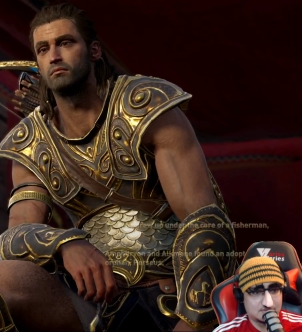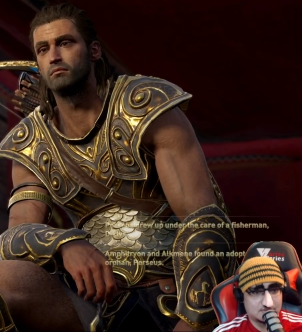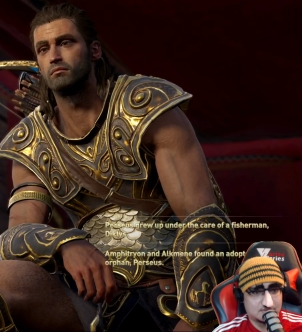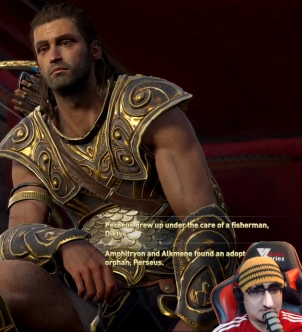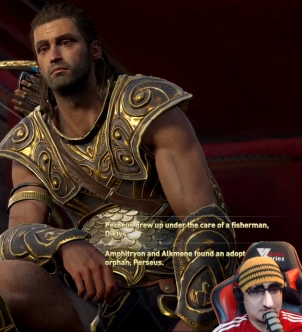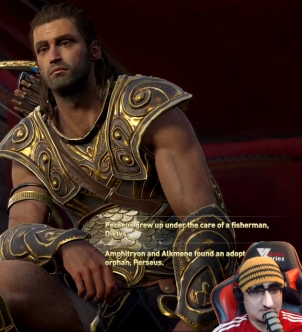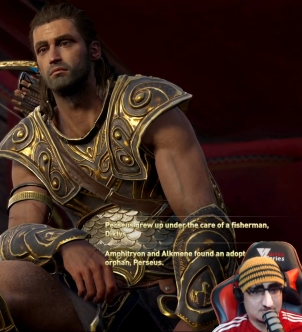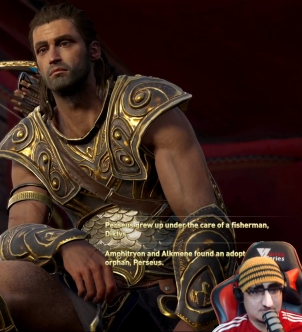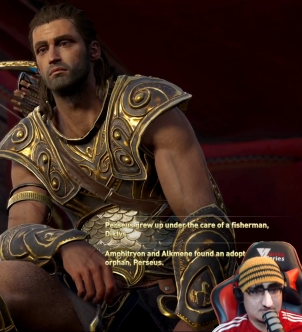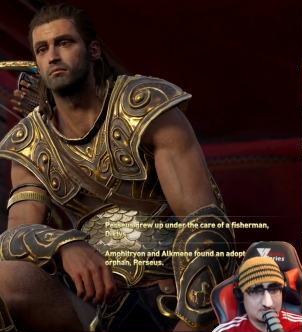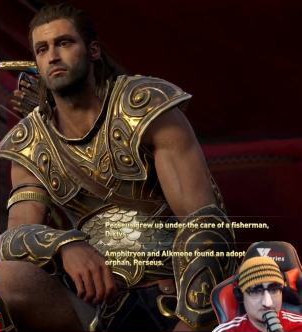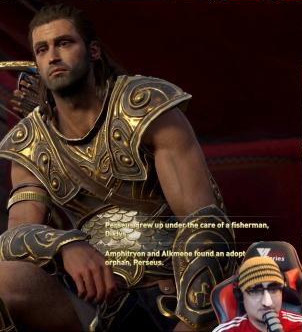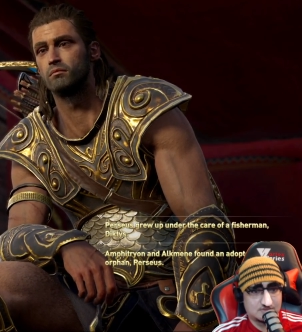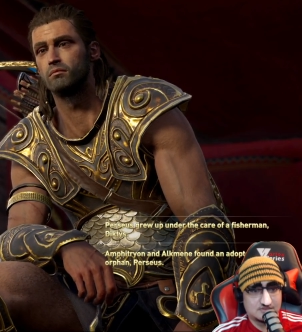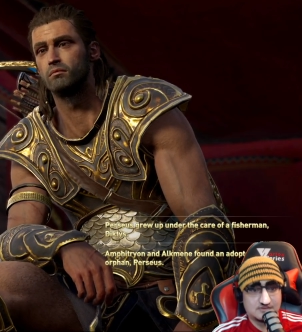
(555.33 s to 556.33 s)

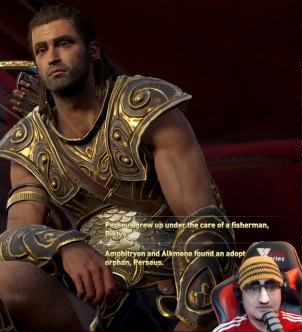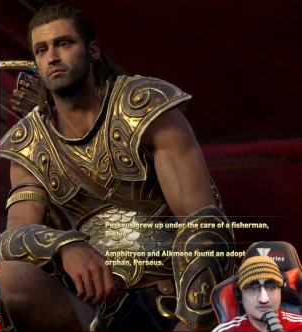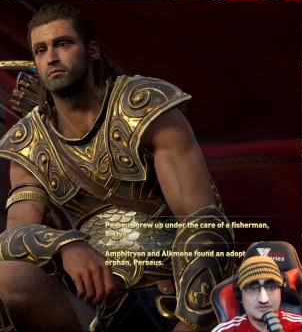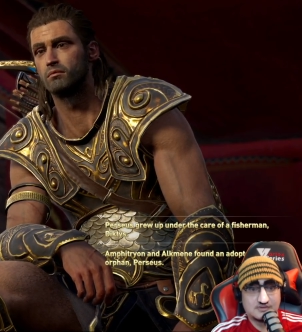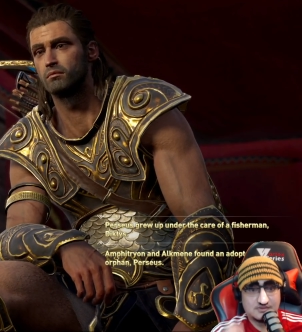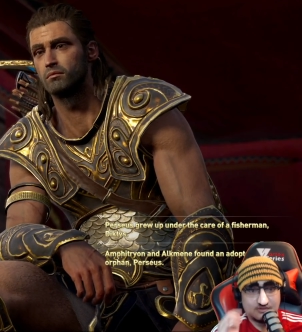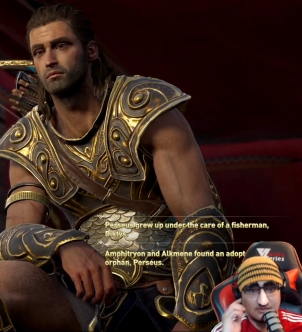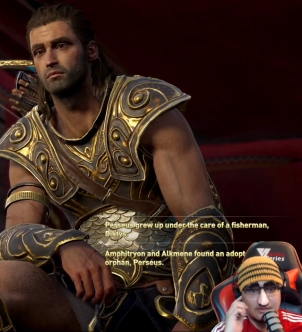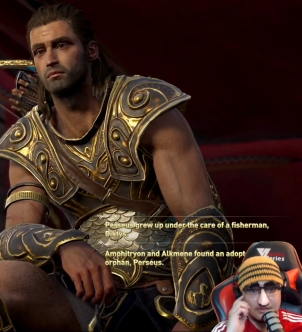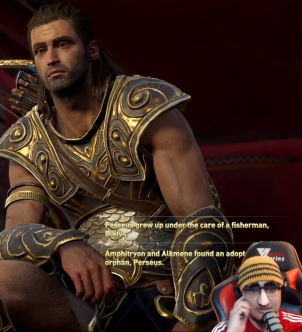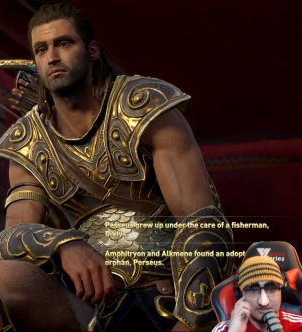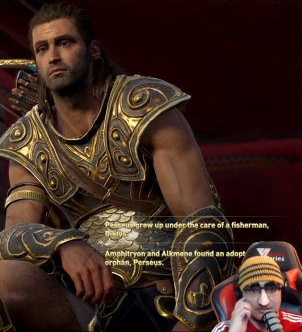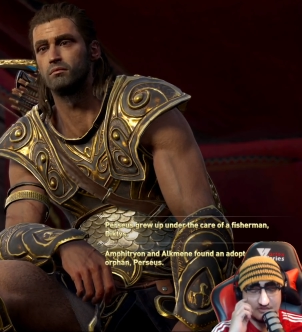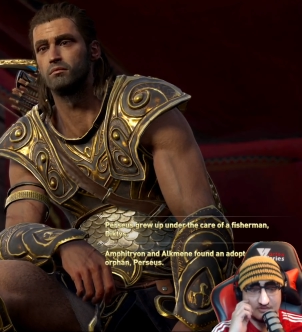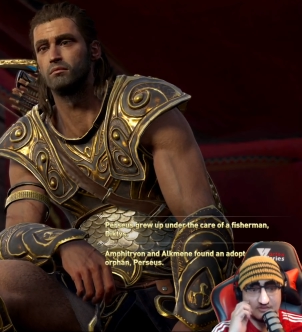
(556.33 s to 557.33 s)

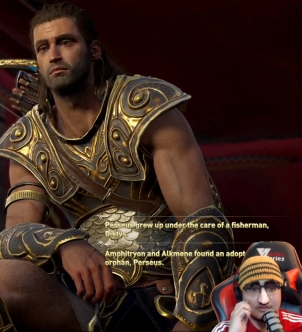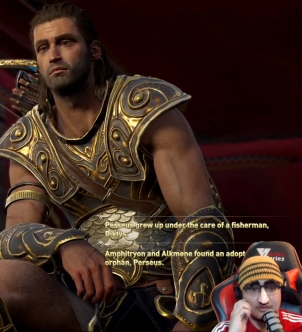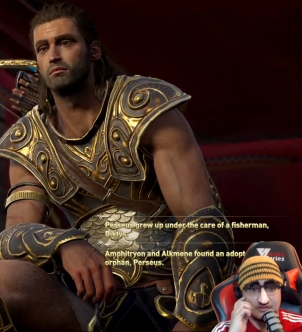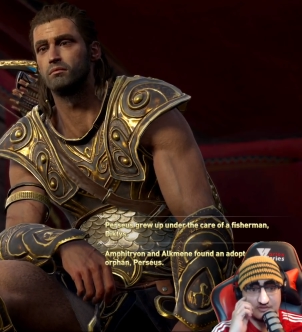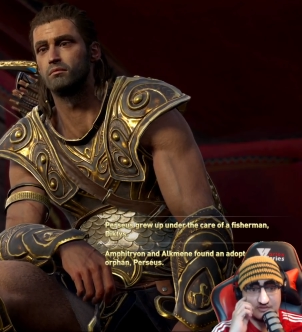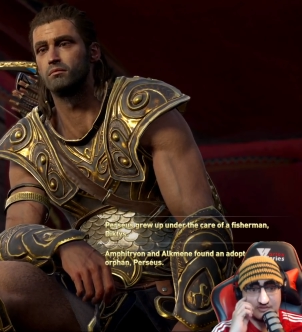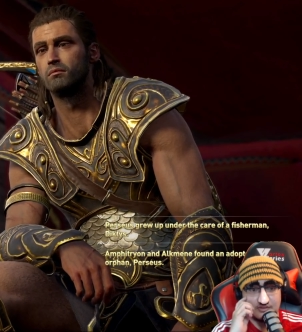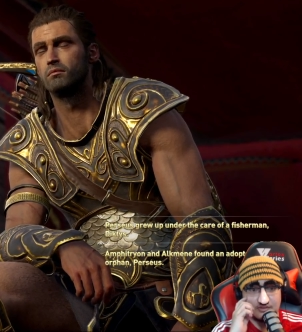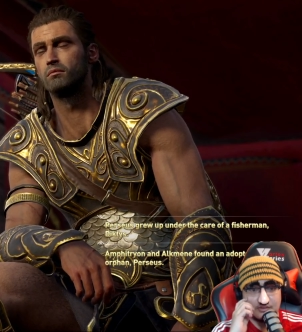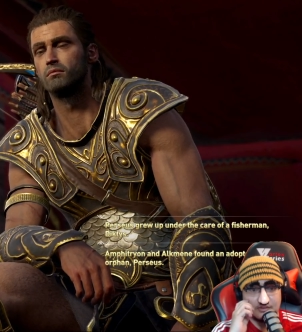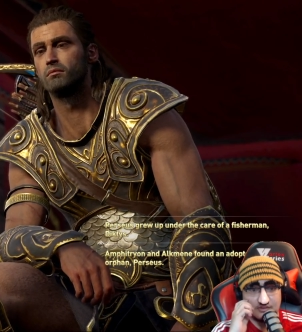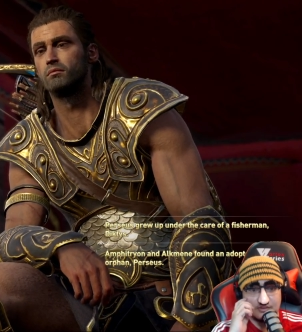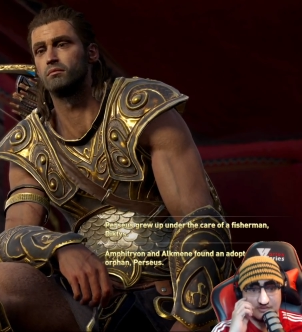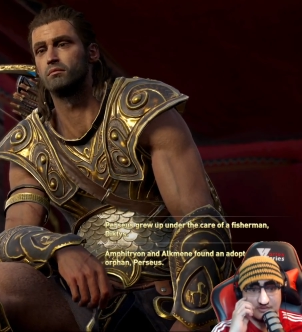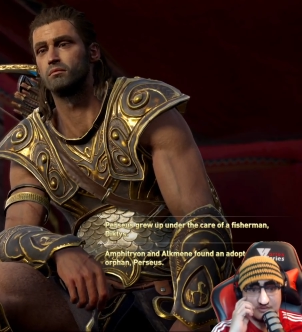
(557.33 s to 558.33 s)

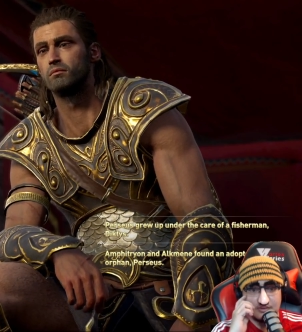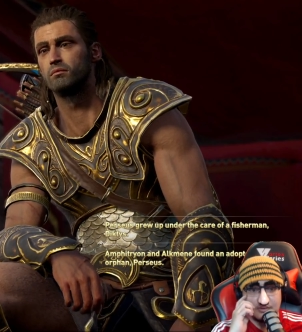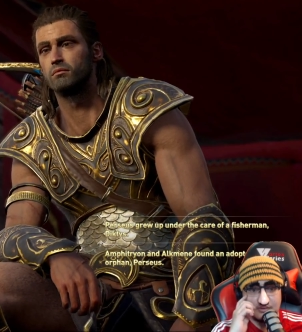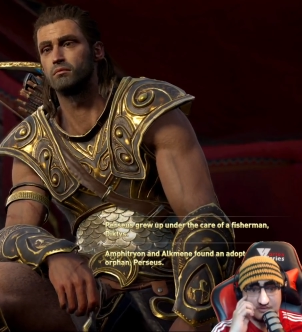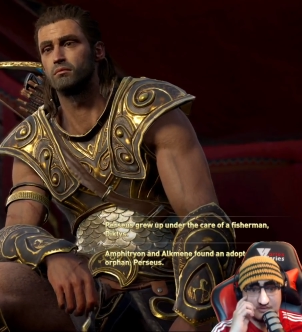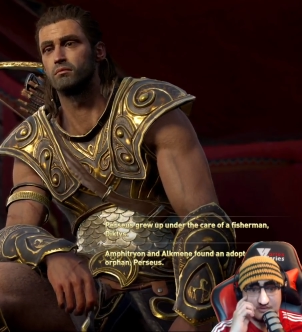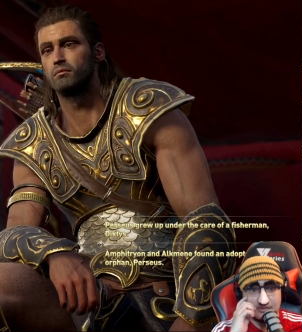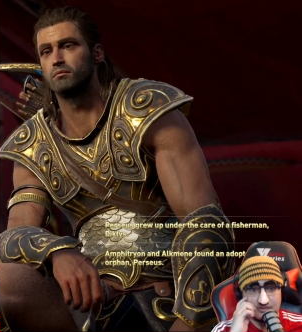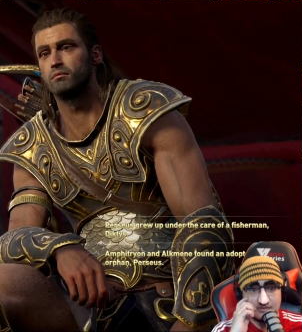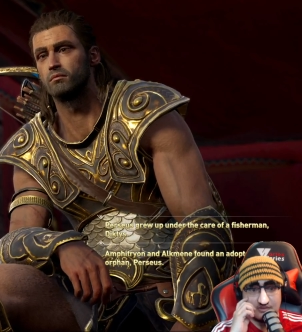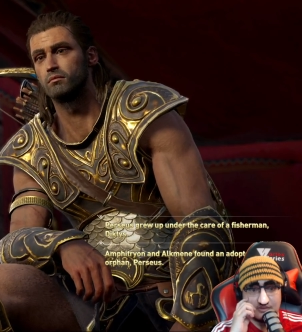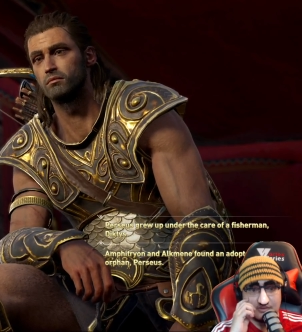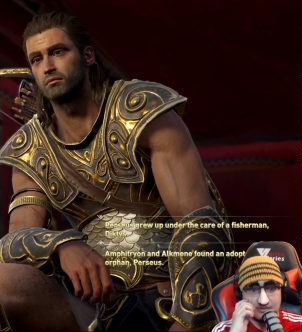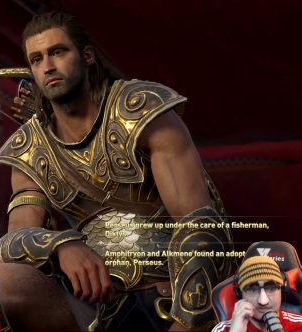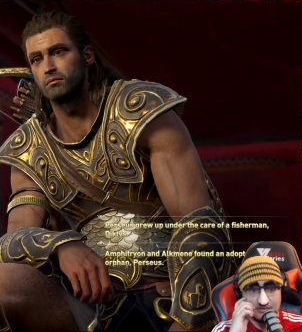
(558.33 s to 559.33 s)
(no one is talking)